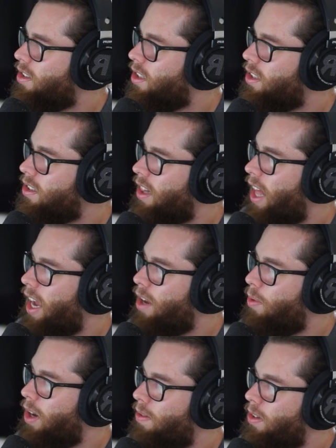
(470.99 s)
She just
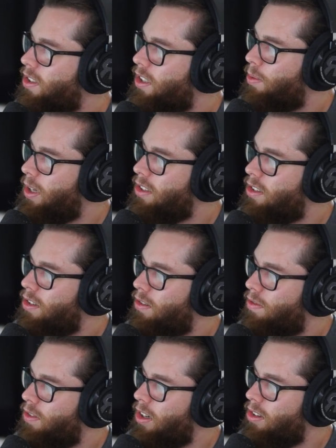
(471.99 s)
lied whenever she went
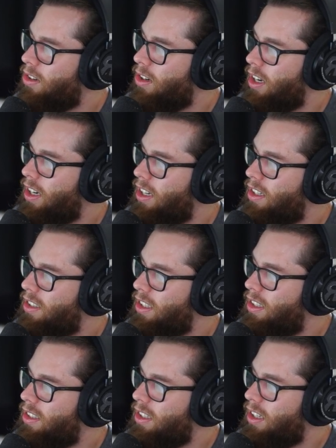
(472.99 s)
to further an
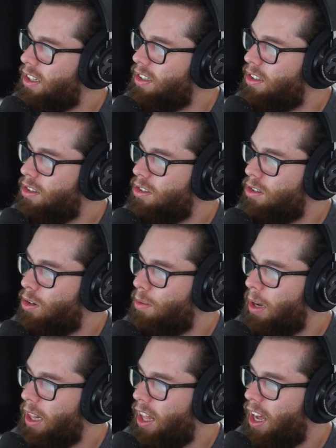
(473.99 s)
agenda to destroy
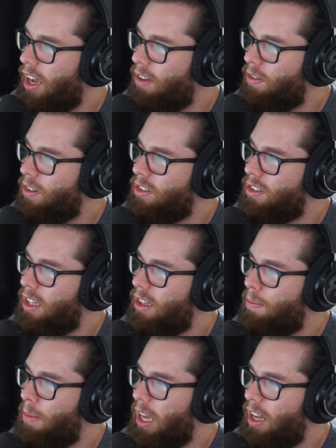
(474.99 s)
my life,
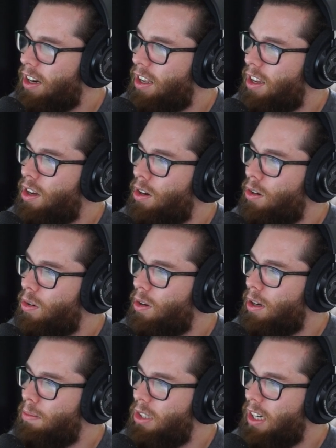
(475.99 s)
said the man, who
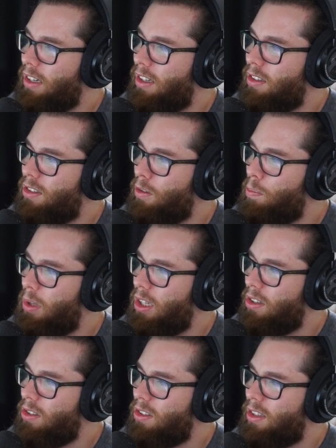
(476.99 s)
objected to
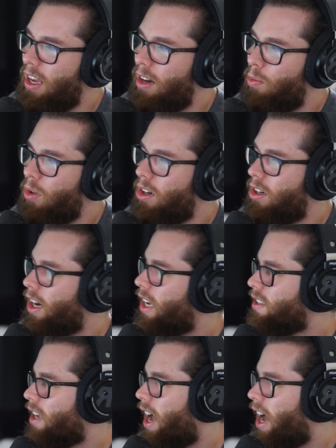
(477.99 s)
bills that were
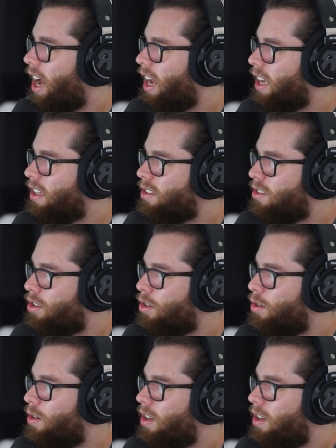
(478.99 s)
as high as two